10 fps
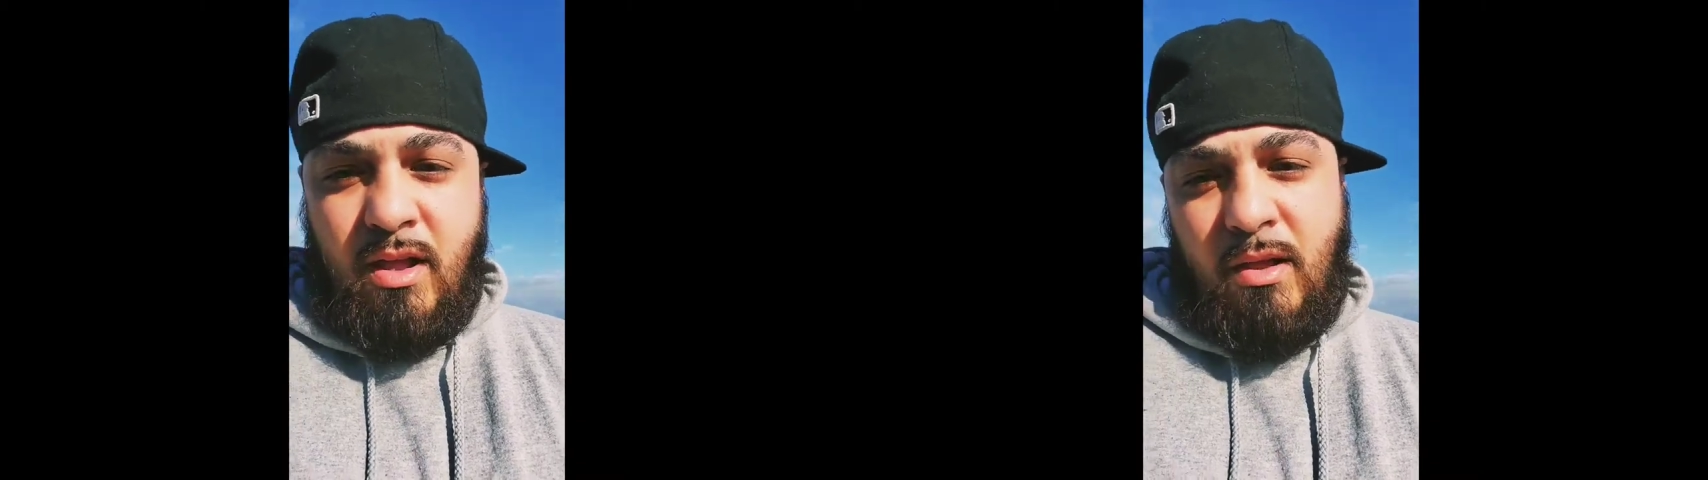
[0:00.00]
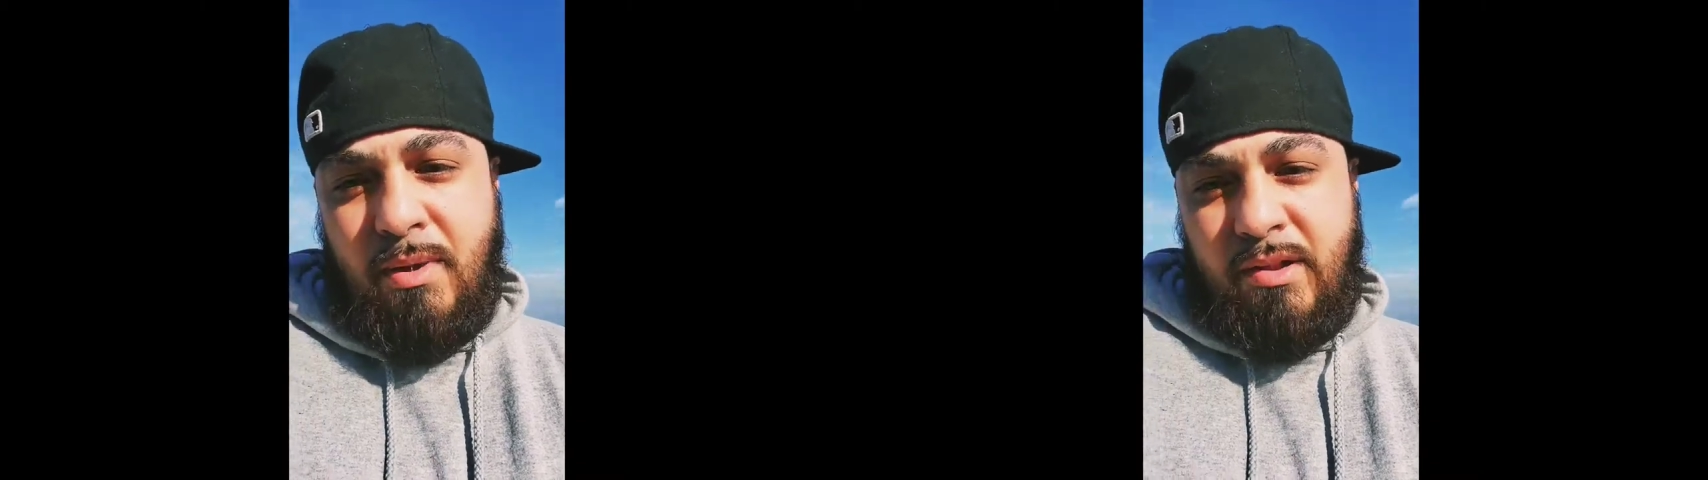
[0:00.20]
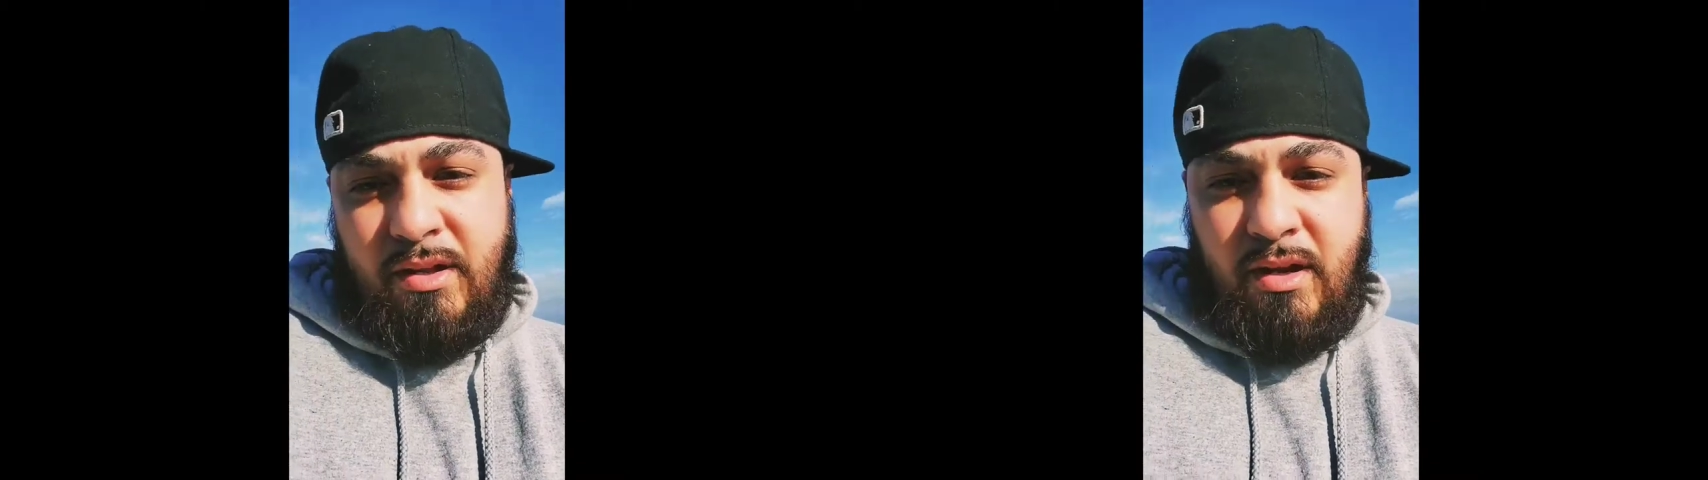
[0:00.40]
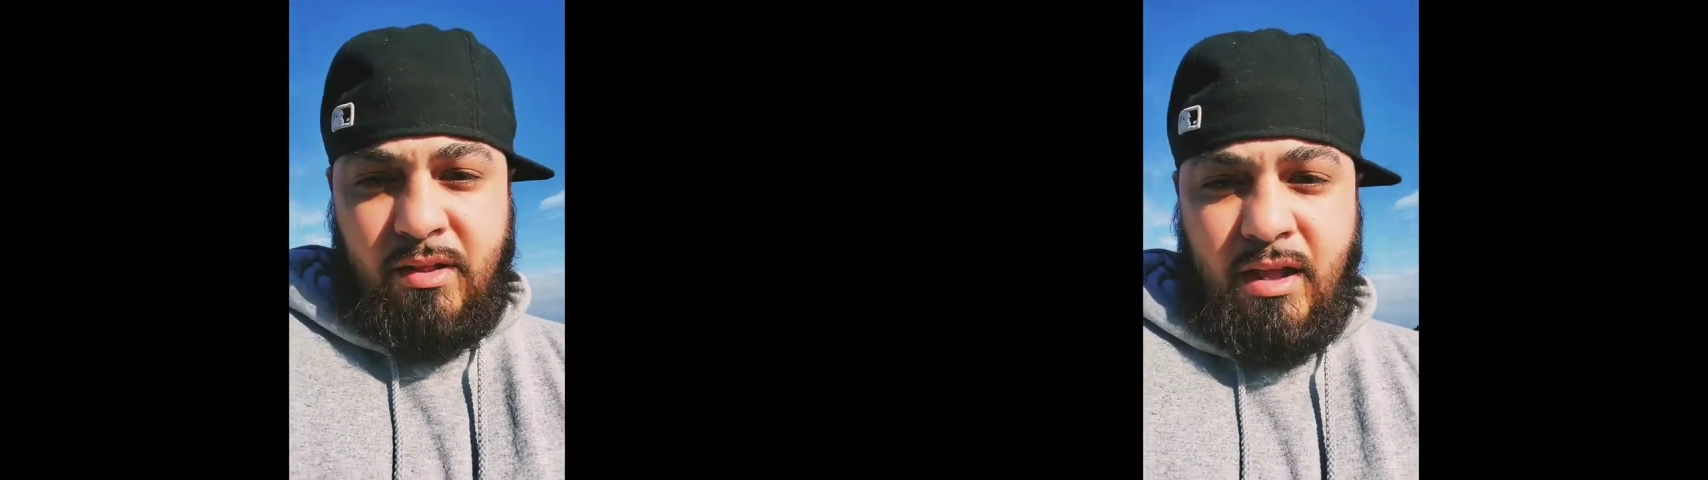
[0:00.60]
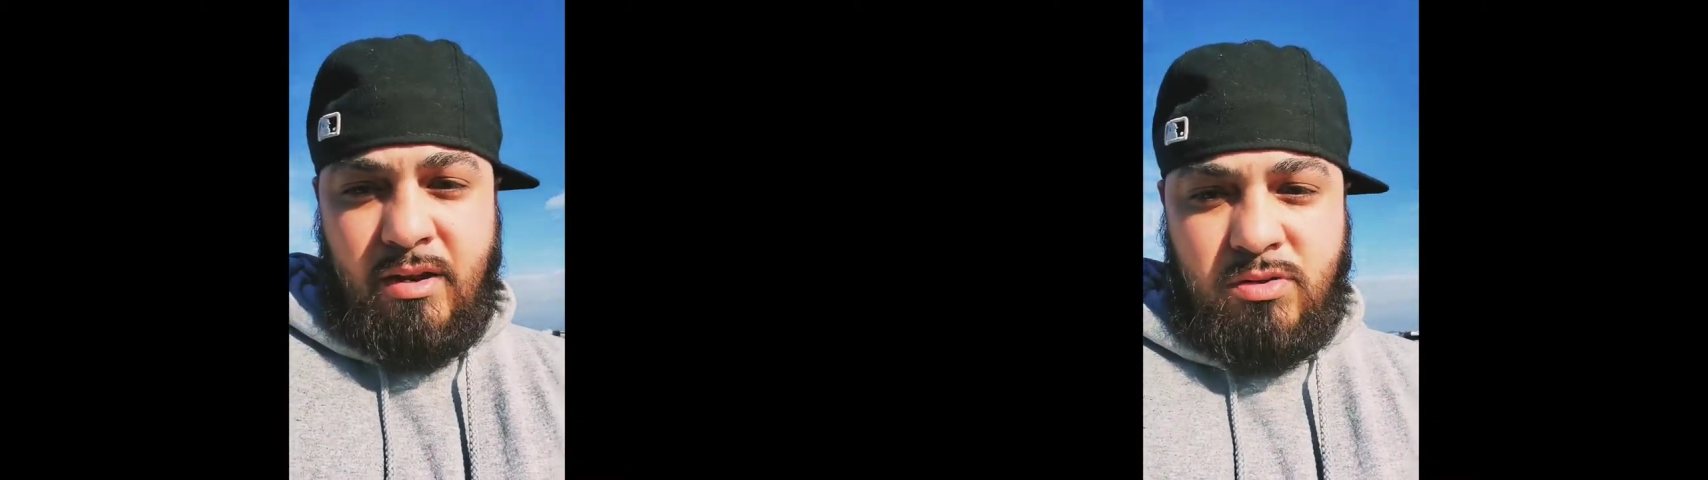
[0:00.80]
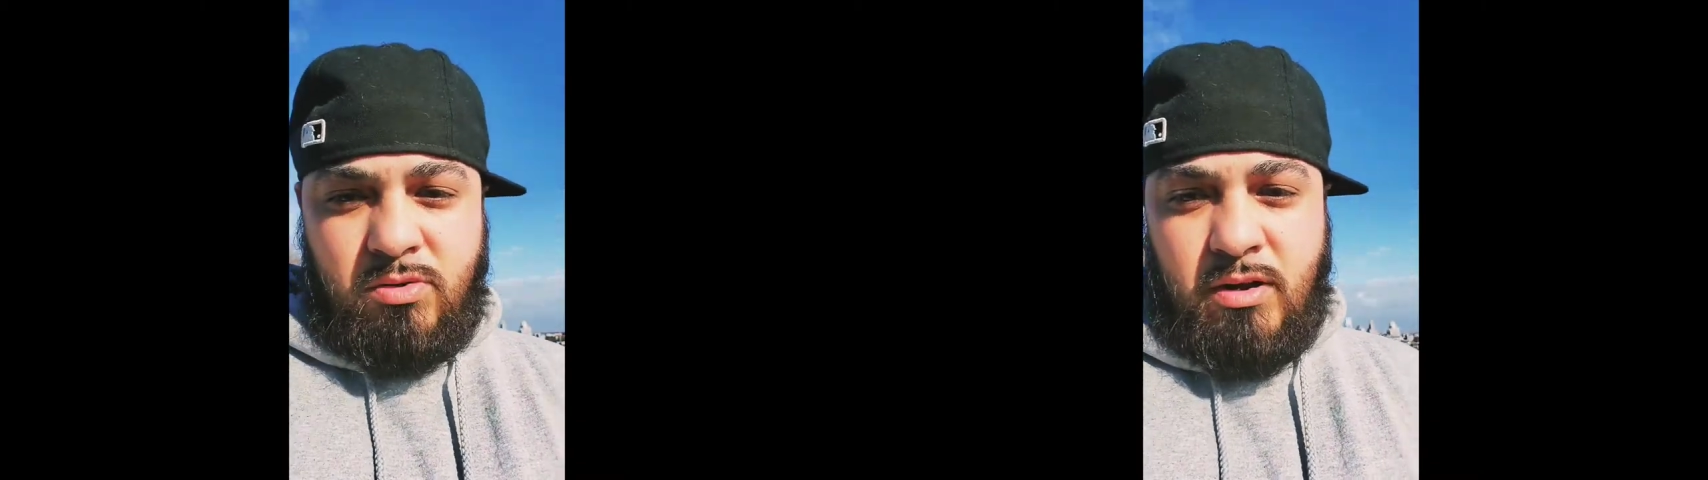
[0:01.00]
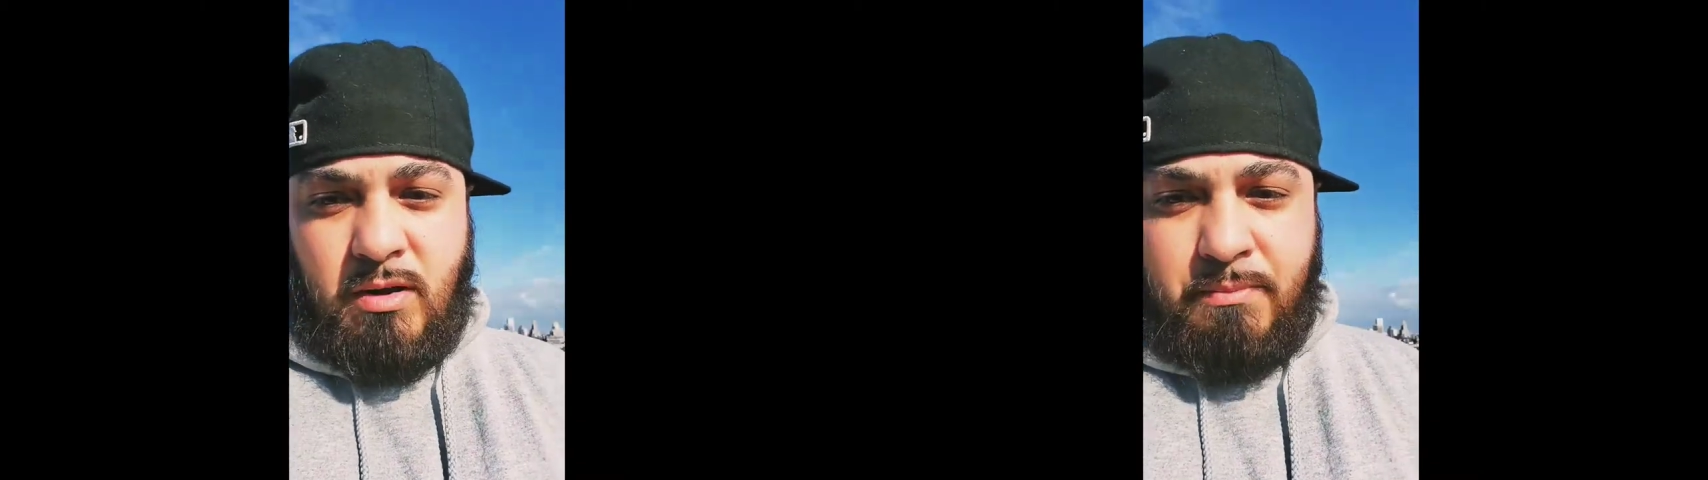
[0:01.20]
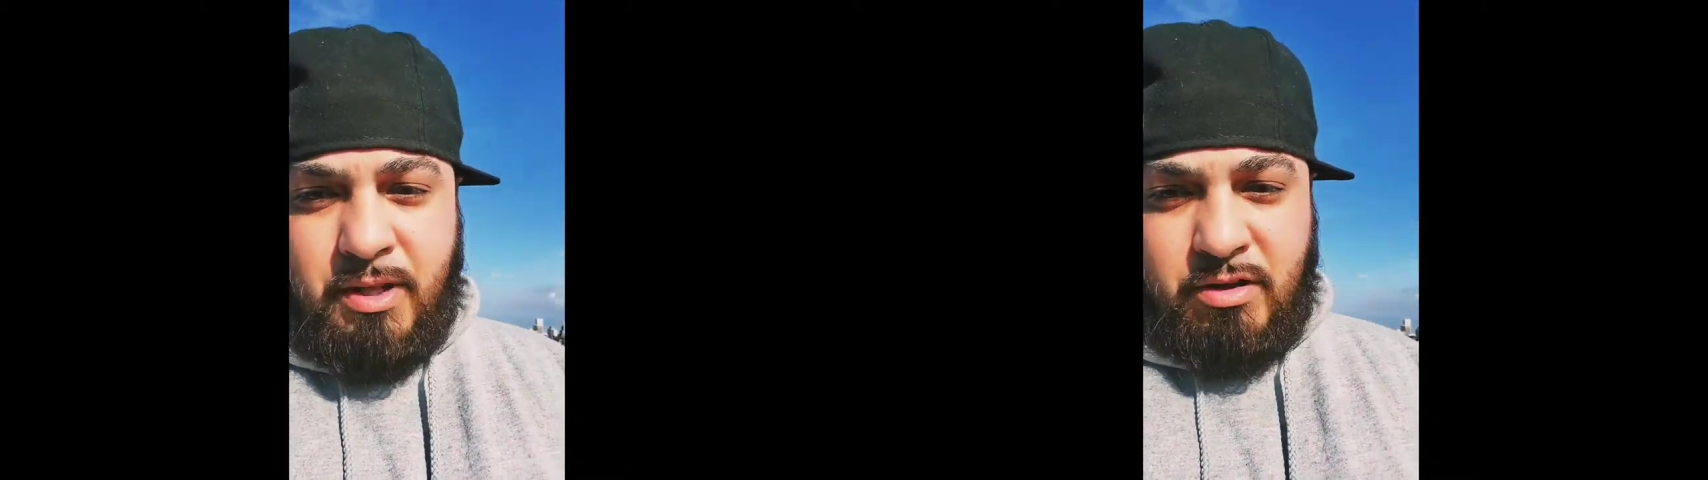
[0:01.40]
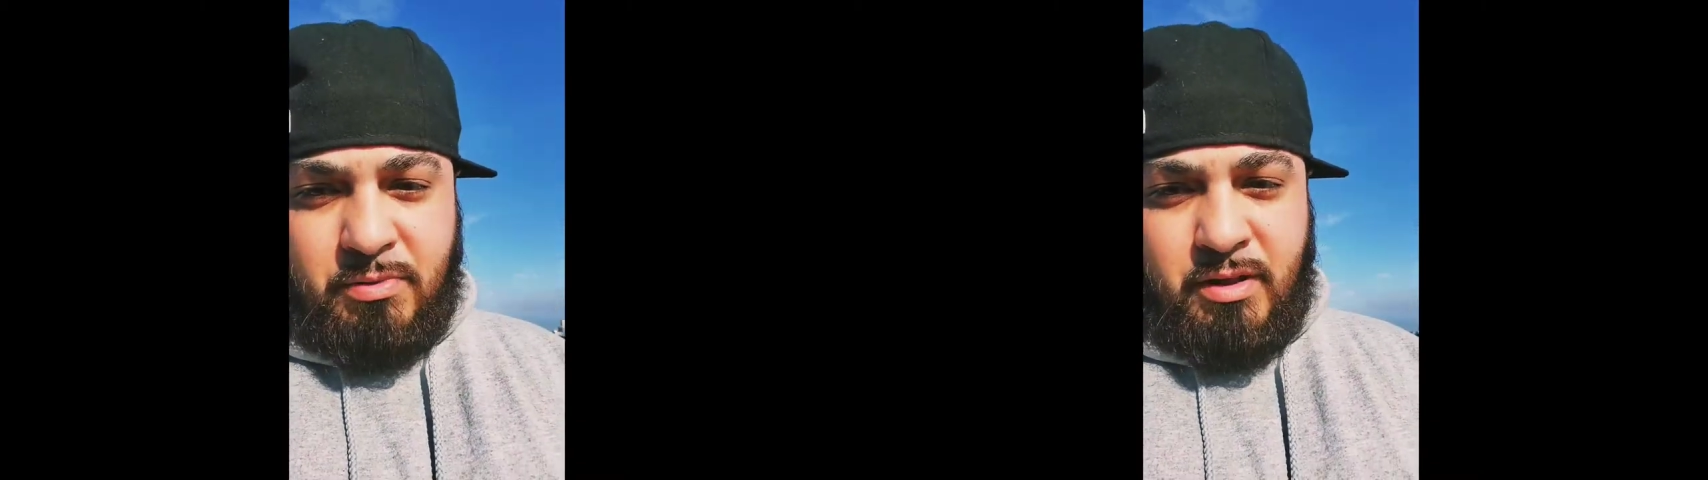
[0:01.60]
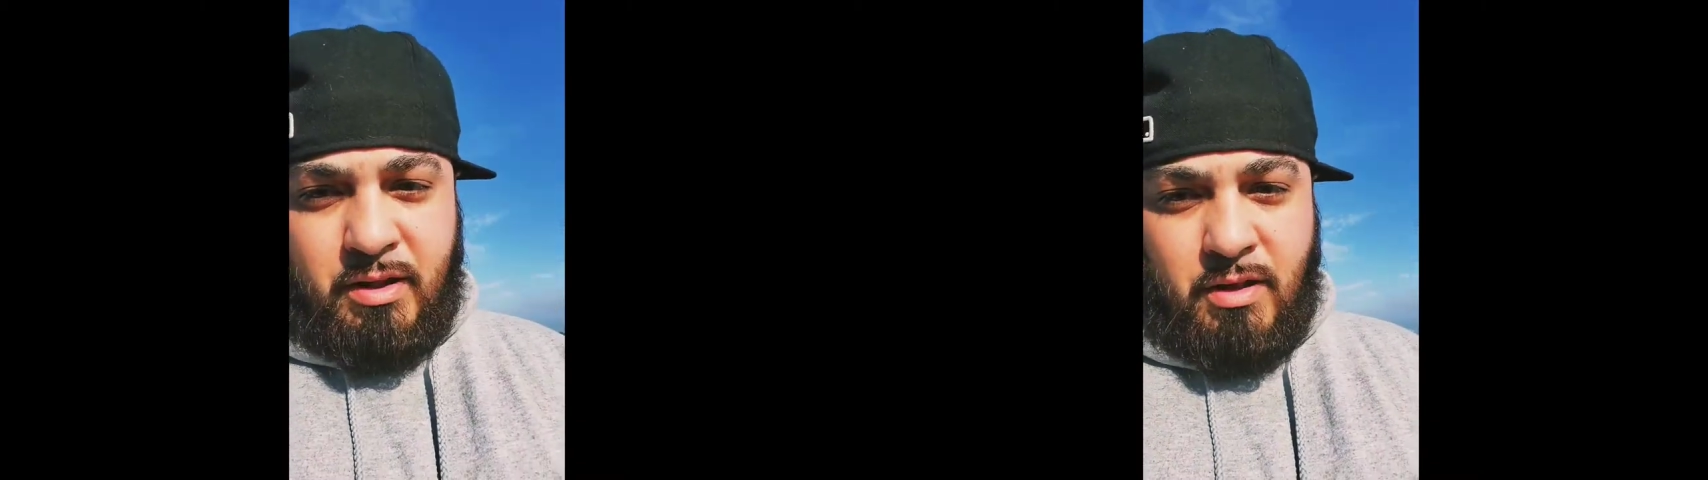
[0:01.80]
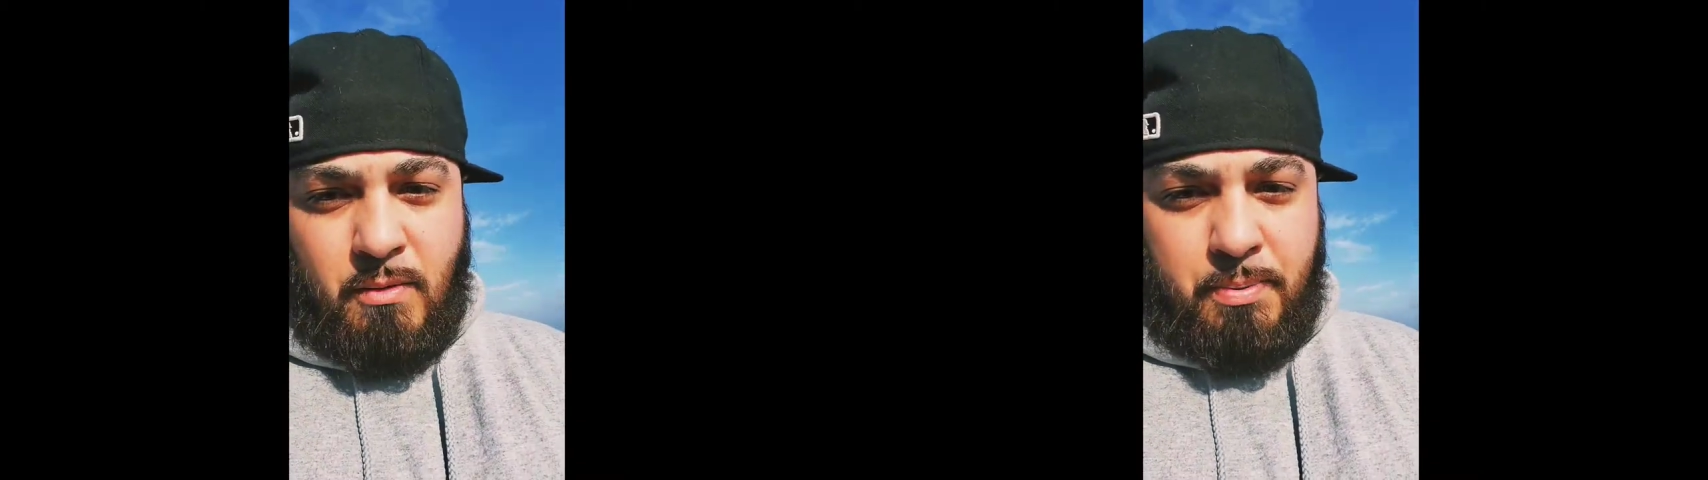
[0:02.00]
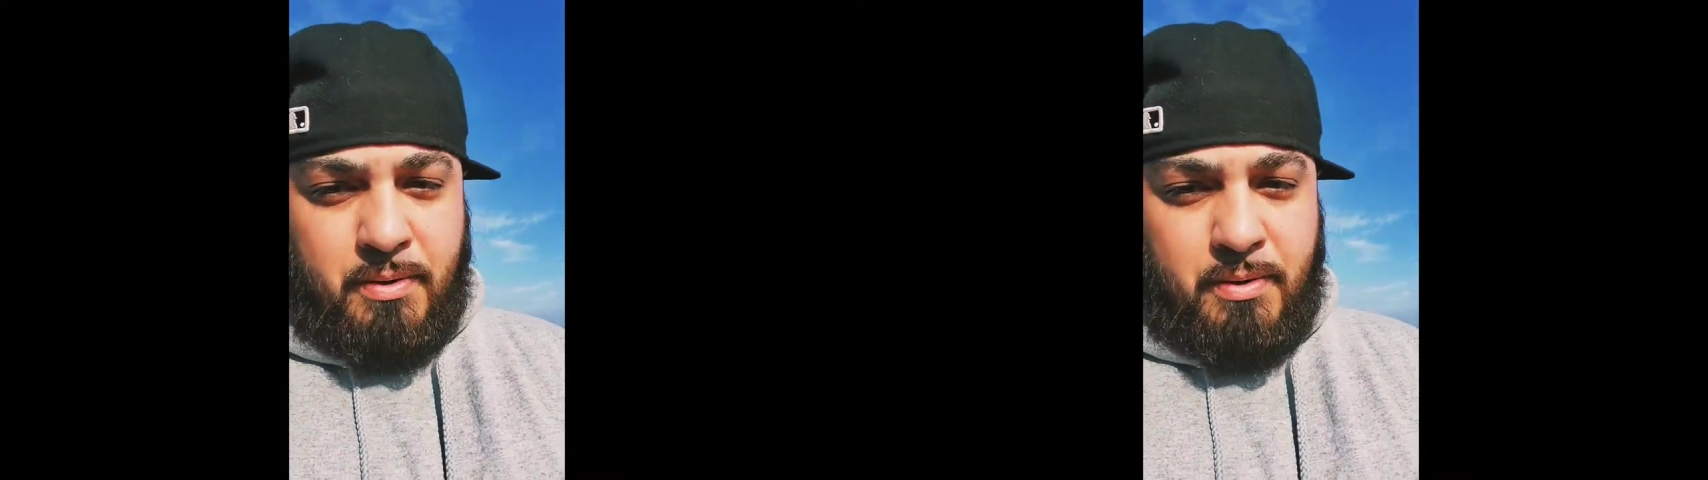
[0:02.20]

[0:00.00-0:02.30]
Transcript: And based on their attitude and how desperately they need help.